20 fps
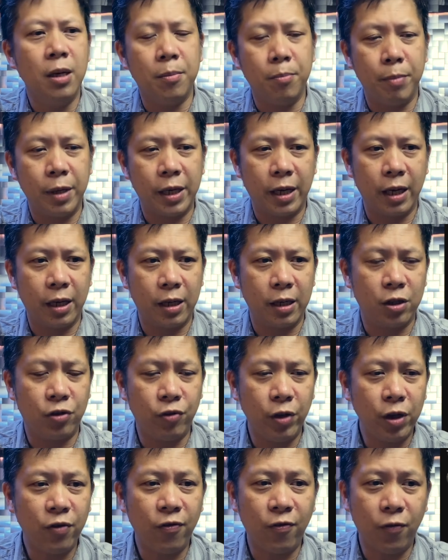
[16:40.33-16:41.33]
Been getting
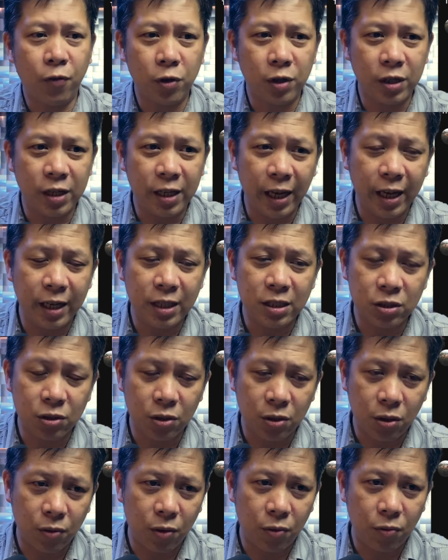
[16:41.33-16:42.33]
three to four days
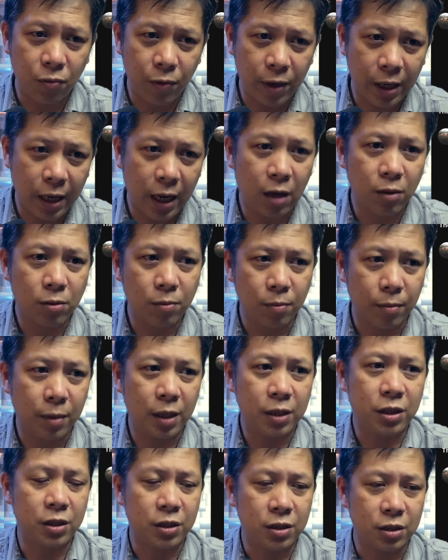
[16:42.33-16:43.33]
without
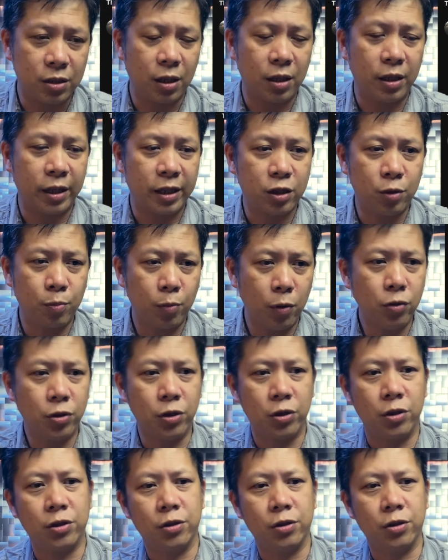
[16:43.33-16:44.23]
much sun exposure.